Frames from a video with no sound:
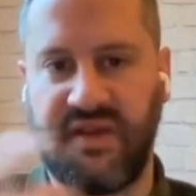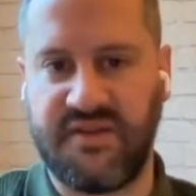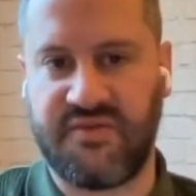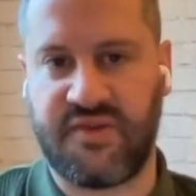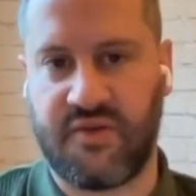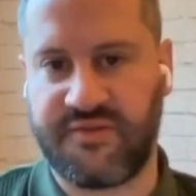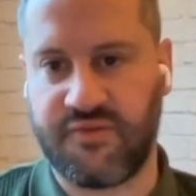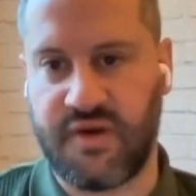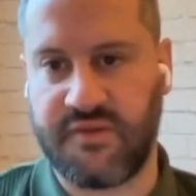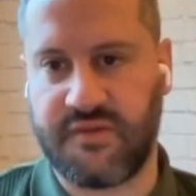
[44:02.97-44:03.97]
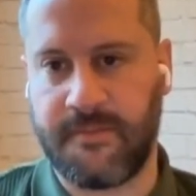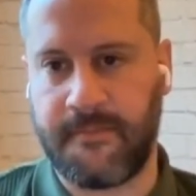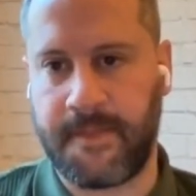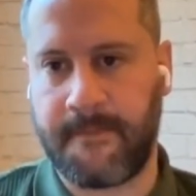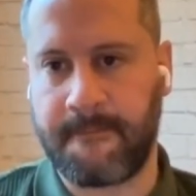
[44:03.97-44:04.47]
or these results for us.
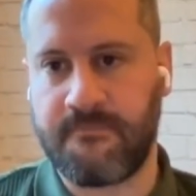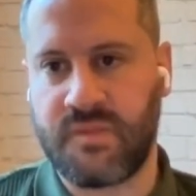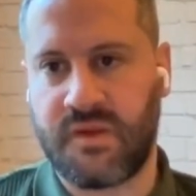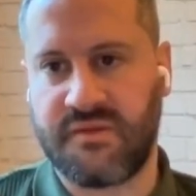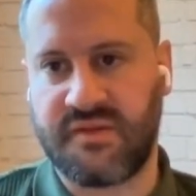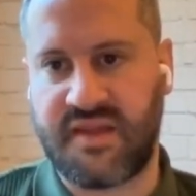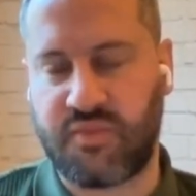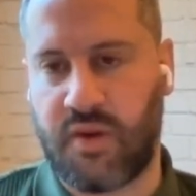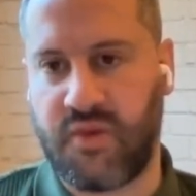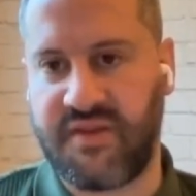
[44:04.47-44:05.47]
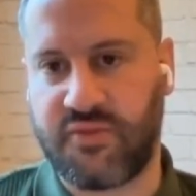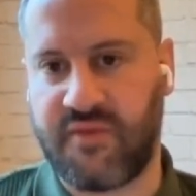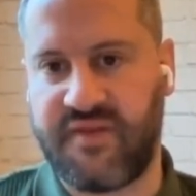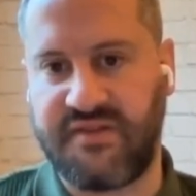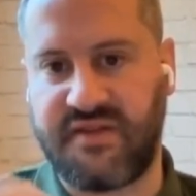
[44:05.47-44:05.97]
So that's why we're
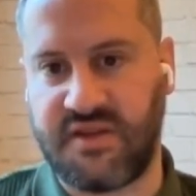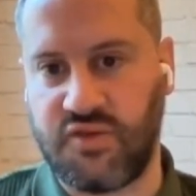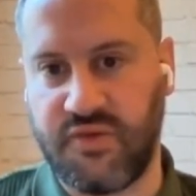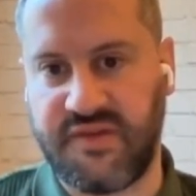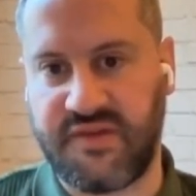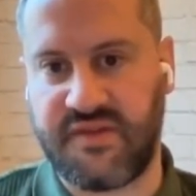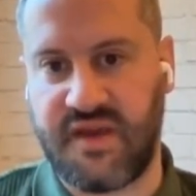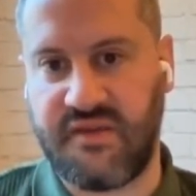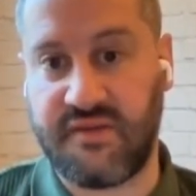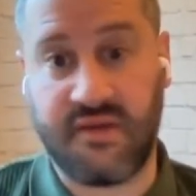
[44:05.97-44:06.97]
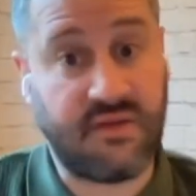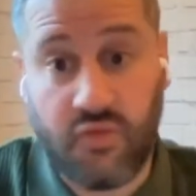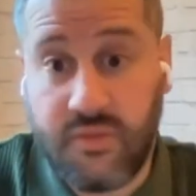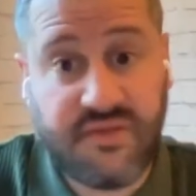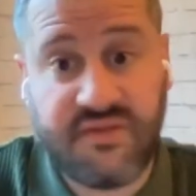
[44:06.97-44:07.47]
so invested in your success. It's
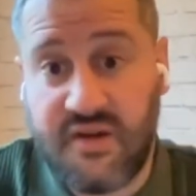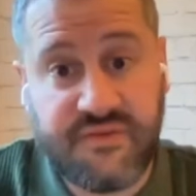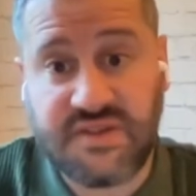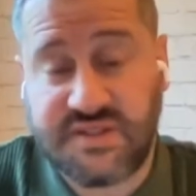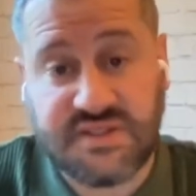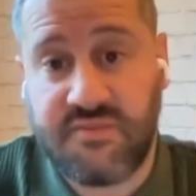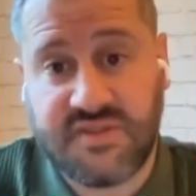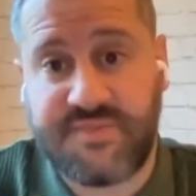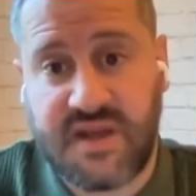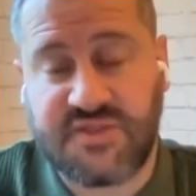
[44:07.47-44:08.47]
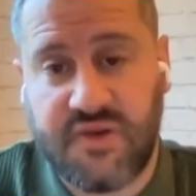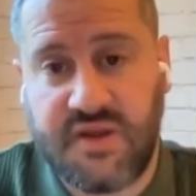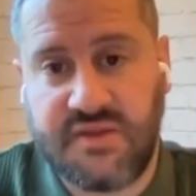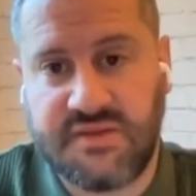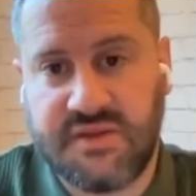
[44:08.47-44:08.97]
almost selfish in some respects,
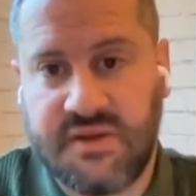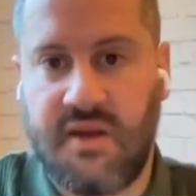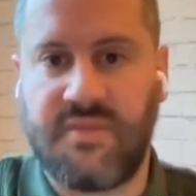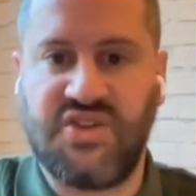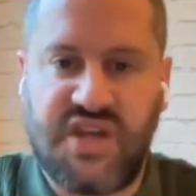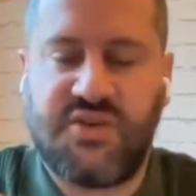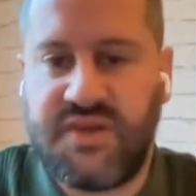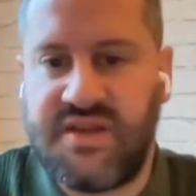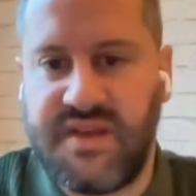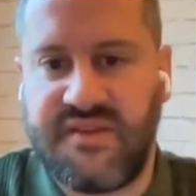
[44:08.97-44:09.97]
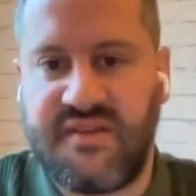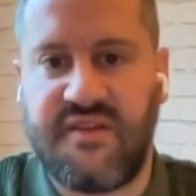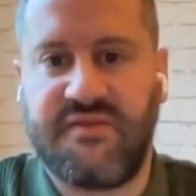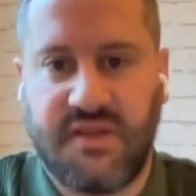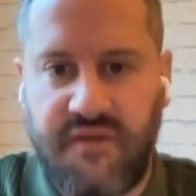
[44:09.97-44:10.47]
right? I mean, genuinely, me and
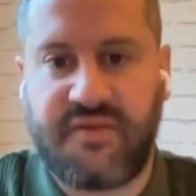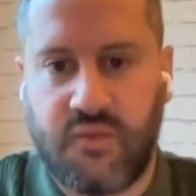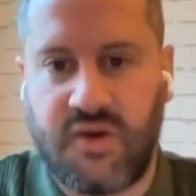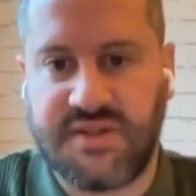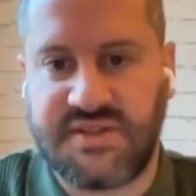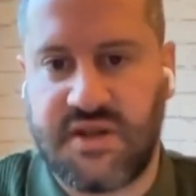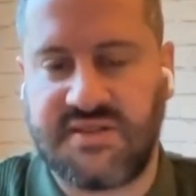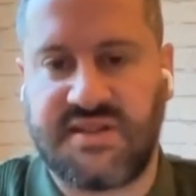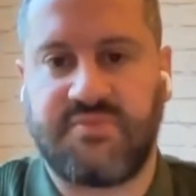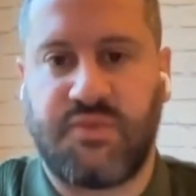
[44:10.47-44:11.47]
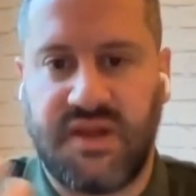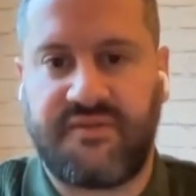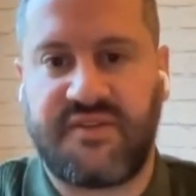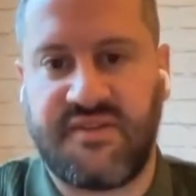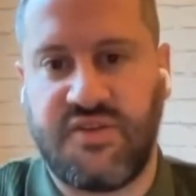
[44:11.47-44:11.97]
Steve love the world of startups, and we
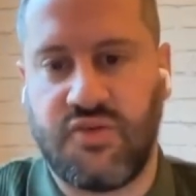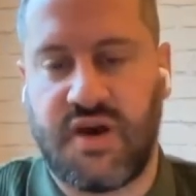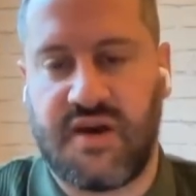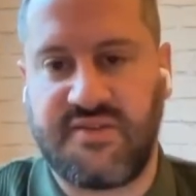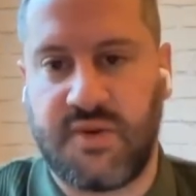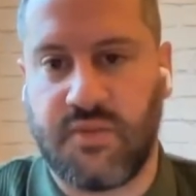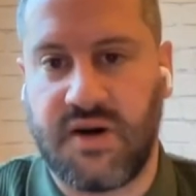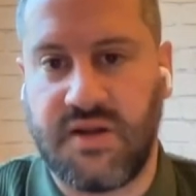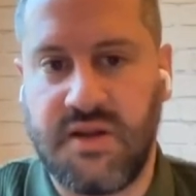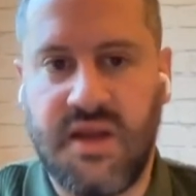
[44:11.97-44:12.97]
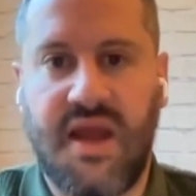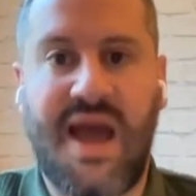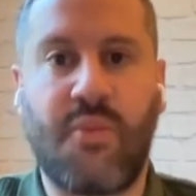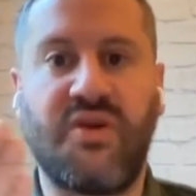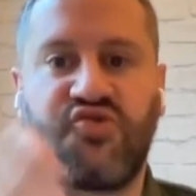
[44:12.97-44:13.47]
love to see you guys doing well.
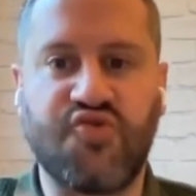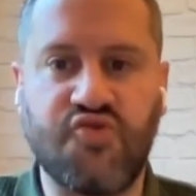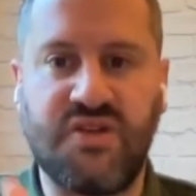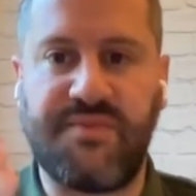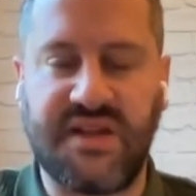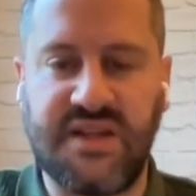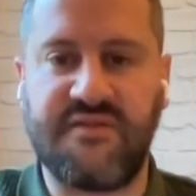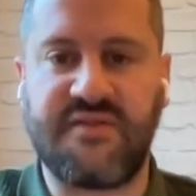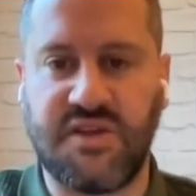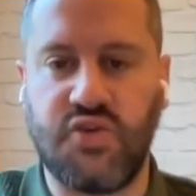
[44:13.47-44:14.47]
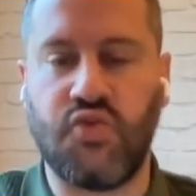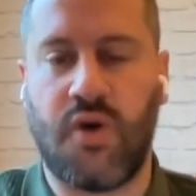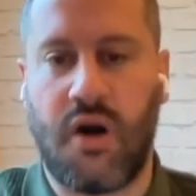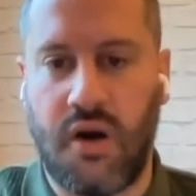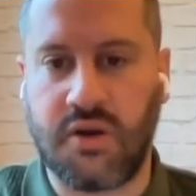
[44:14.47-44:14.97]
And we truly believe that
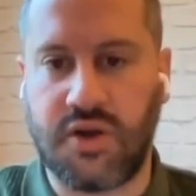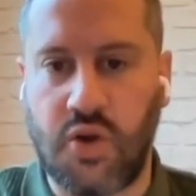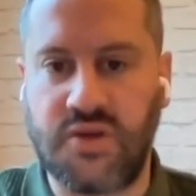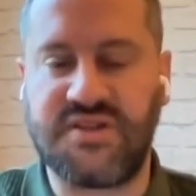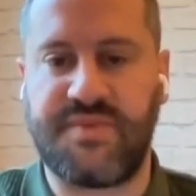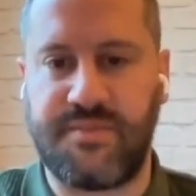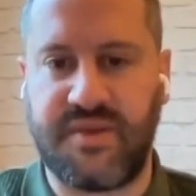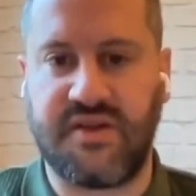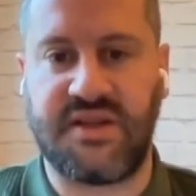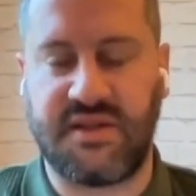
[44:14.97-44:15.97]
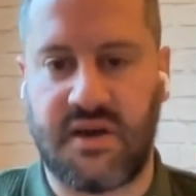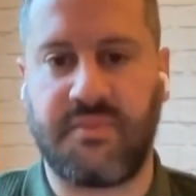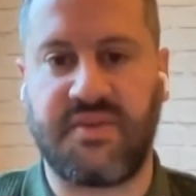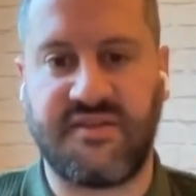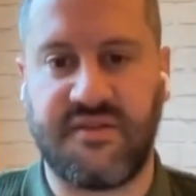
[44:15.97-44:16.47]
you are going to be building the
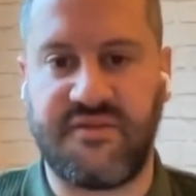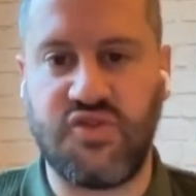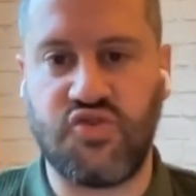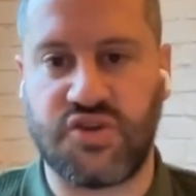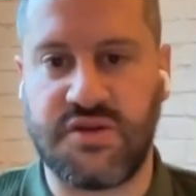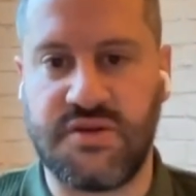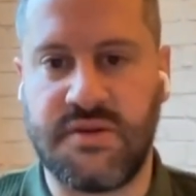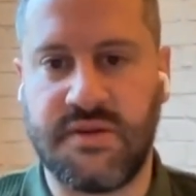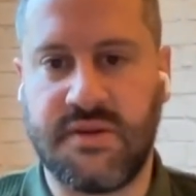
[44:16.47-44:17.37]
companies of the future.